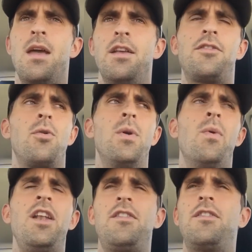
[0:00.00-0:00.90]
So we
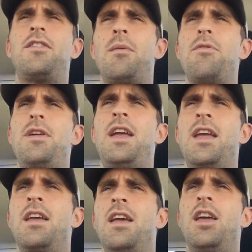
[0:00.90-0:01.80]
went to
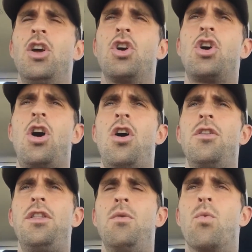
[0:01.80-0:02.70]
something
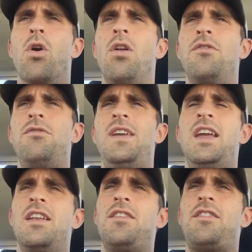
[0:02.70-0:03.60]
called the World
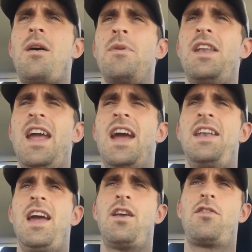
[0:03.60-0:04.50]
Vegan Summit and
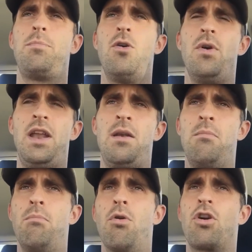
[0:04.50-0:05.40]
Expo
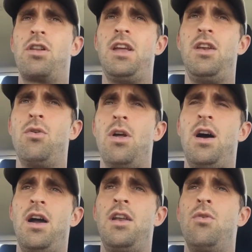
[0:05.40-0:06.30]
in Berkeley
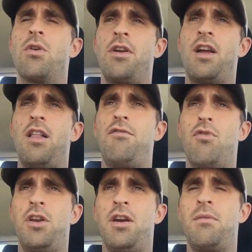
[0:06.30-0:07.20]
in Northern
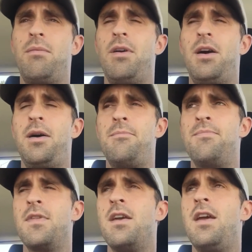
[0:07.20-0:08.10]
California.
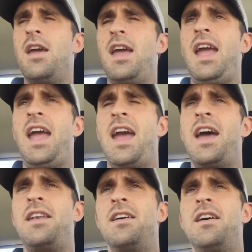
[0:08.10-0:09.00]

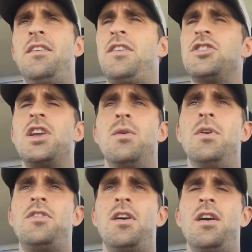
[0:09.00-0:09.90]
And essentially it
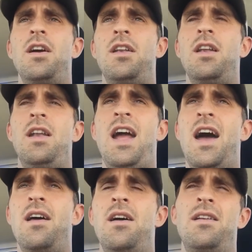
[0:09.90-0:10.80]
was
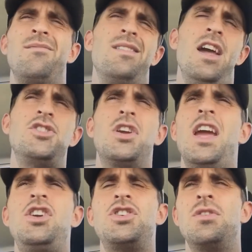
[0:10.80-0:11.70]
an
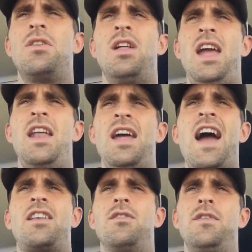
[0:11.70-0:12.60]
educational and
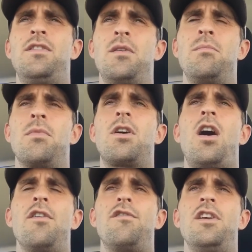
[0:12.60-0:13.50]
activism
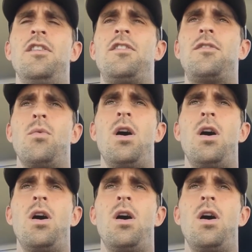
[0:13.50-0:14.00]
conference.